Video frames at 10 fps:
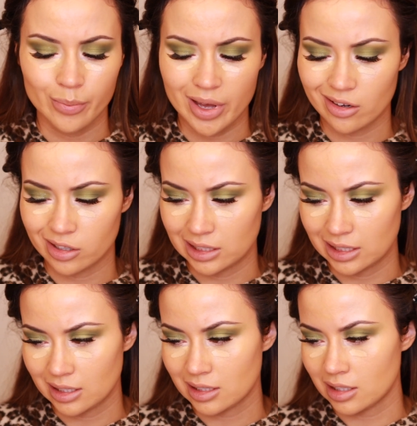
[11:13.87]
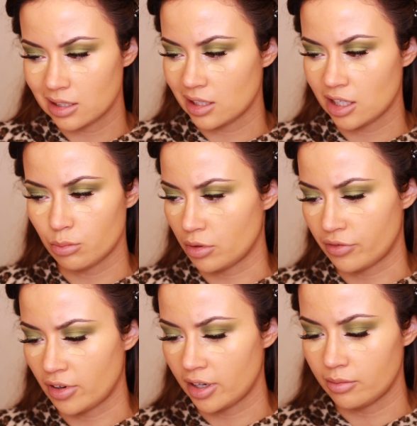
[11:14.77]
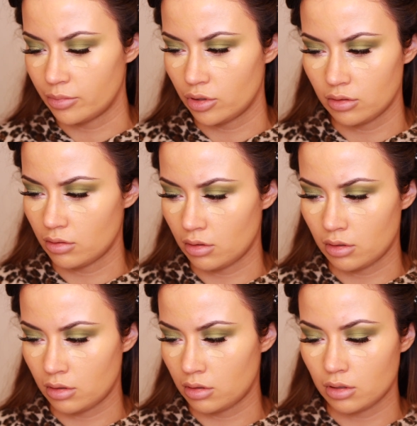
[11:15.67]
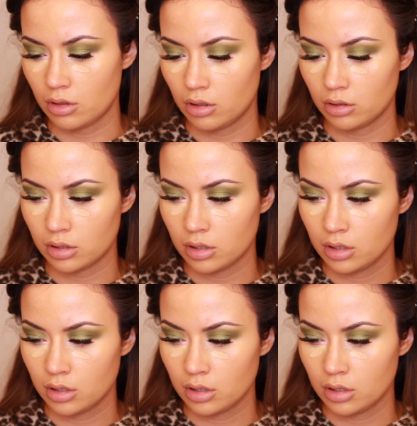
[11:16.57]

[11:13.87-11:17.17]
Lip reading: better consistency, it'd be fine. But oh god,